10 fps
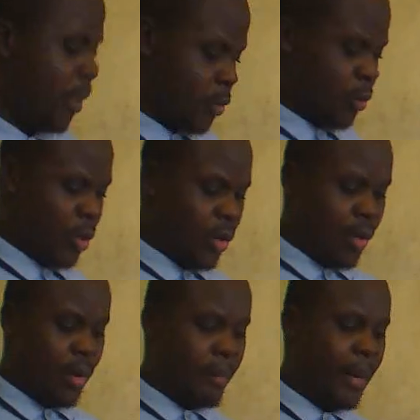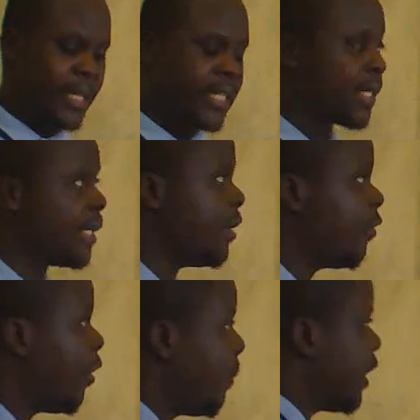So, but
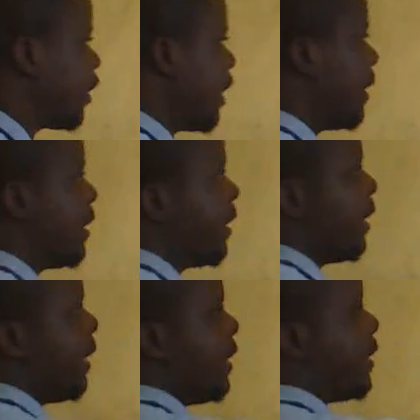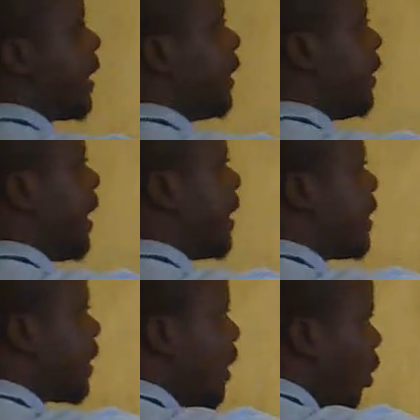information is such
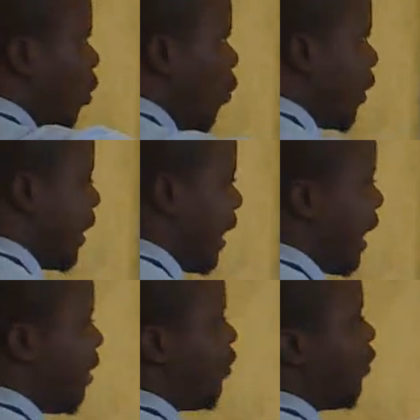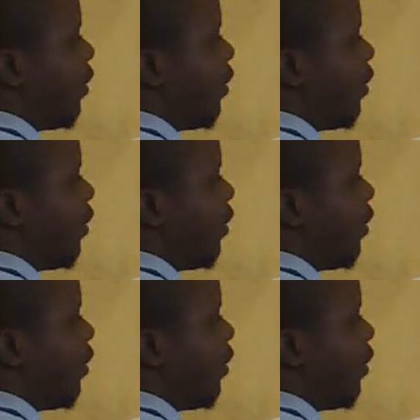that we have